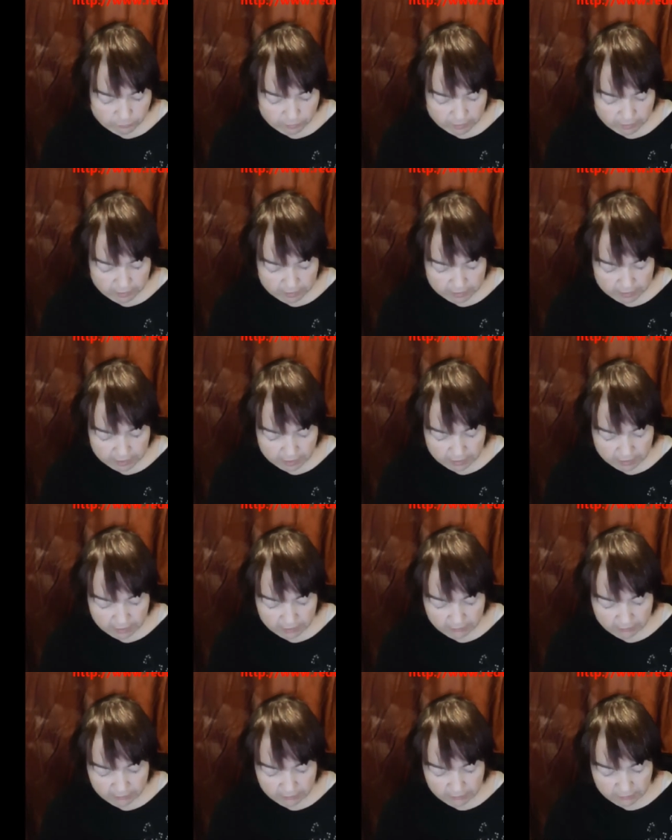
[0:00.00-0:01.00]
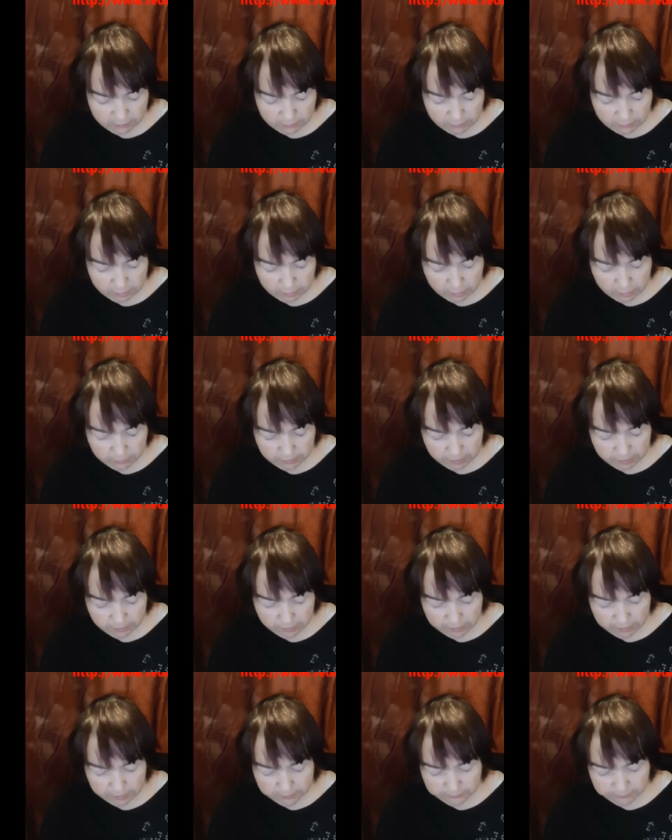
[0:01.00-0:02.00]
thinking I taste a little
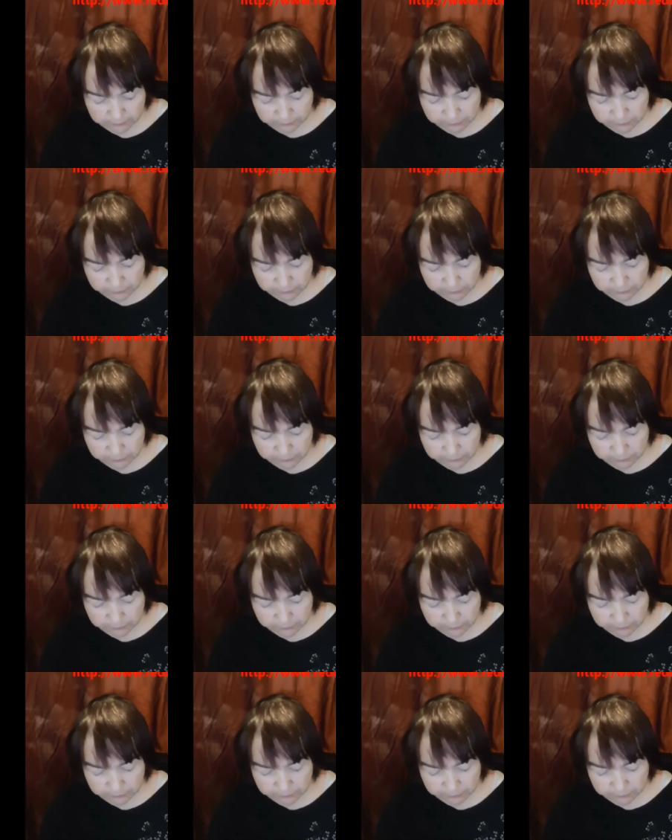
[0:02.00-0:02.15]
blueberry.